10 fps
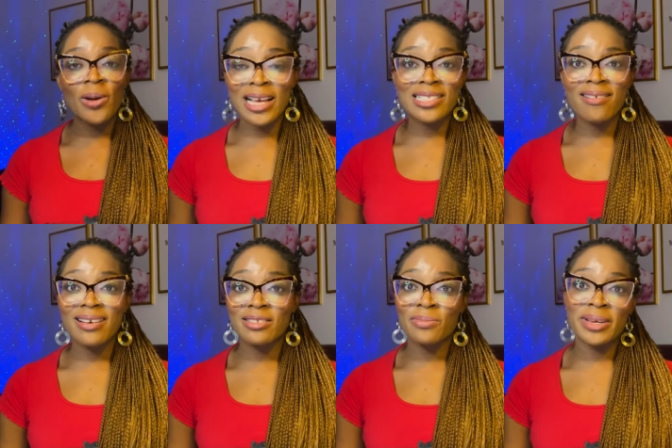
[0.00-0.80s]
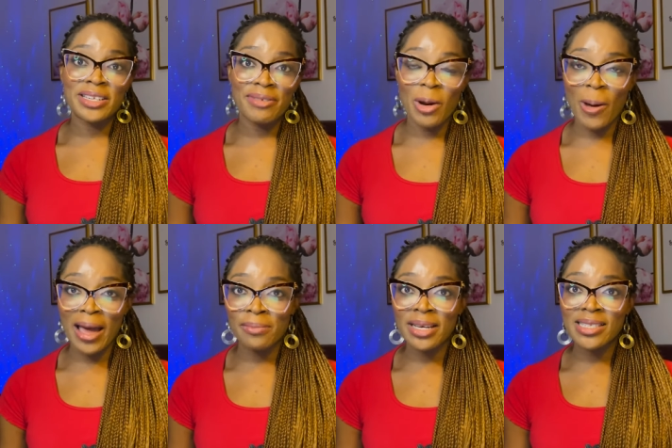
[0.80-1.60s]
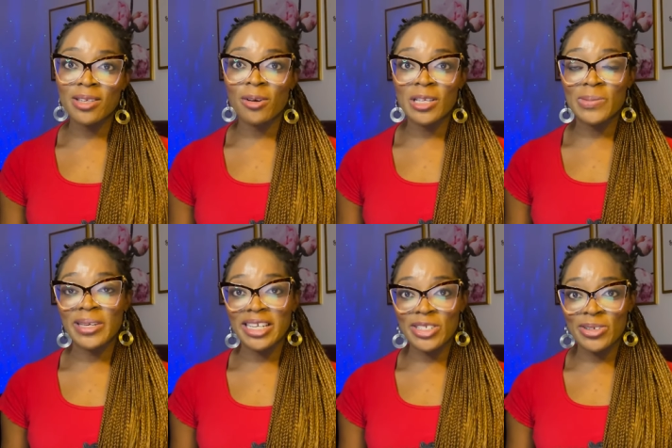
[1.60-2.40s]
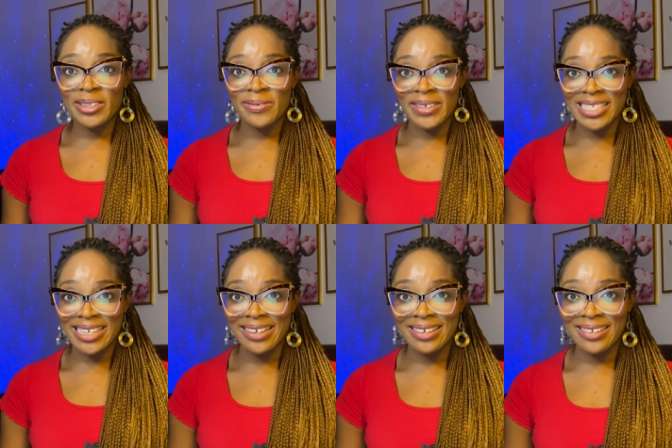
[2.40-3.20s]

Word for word: As long as you meet the requirements, you're going to be issued the visa.